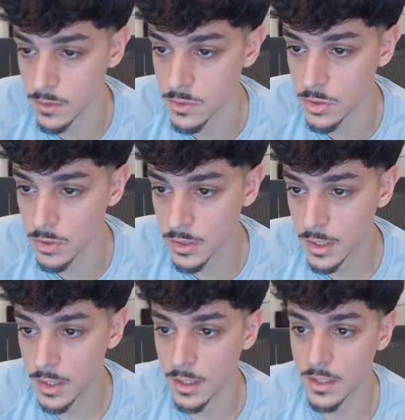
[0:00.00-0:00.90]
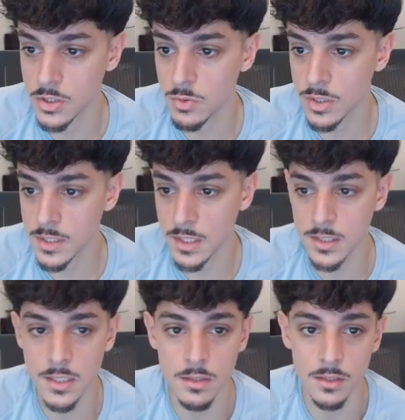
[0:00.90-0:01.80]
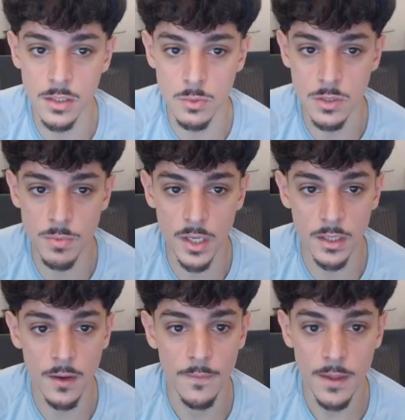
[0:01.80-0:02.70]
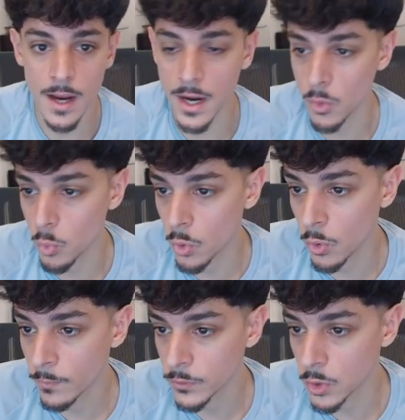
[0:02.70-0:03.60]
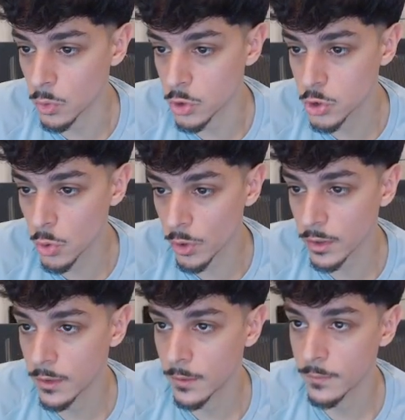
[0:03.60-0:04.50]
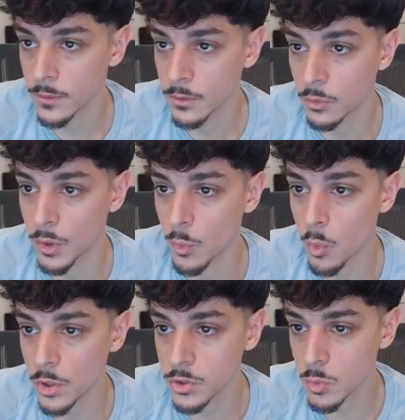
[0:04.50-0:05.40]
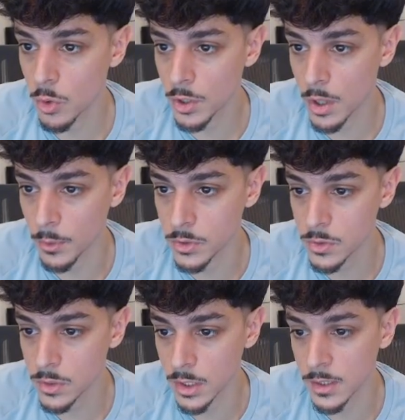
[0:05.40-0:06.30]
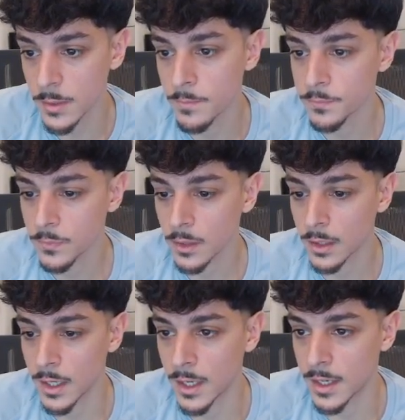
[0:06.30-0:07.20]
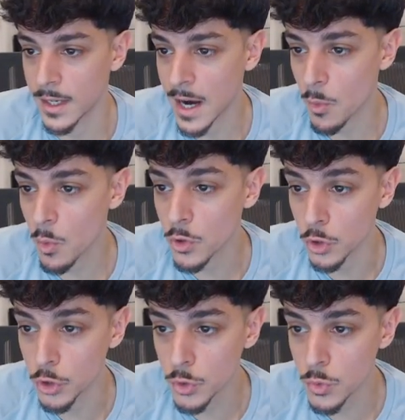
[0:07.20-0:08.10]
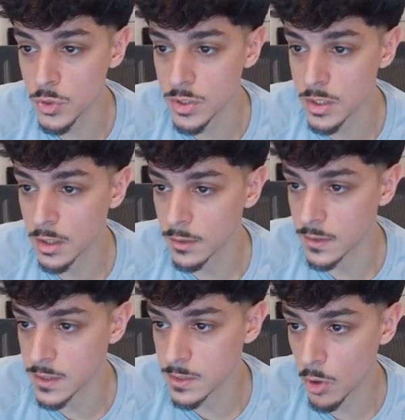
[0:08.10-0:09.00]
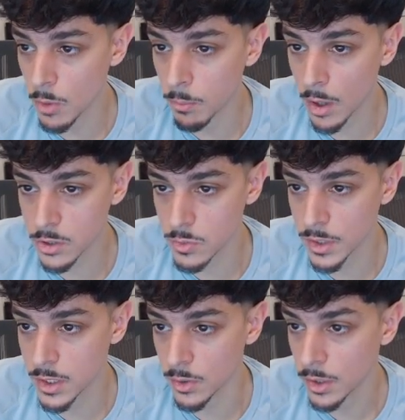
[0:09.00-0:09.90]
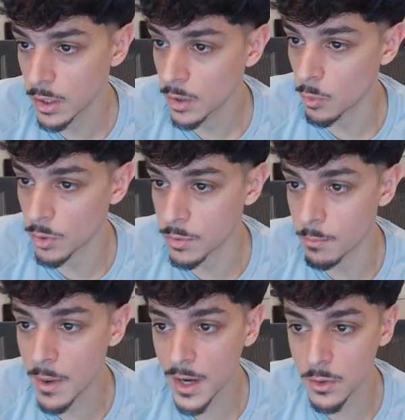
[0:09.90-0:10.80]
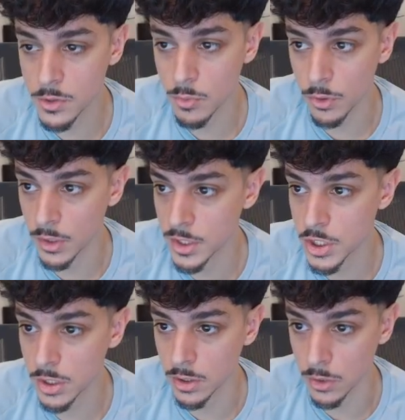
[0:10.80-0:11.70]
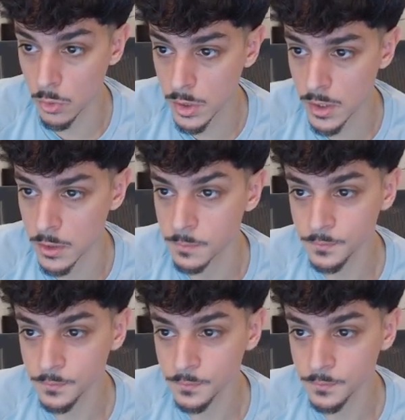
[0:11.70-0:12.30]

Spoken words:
the zone, and as soon as I see the disrespect, I will go short for a one-to-one opportunity, and I want to use this small box right here where the buyers were initially located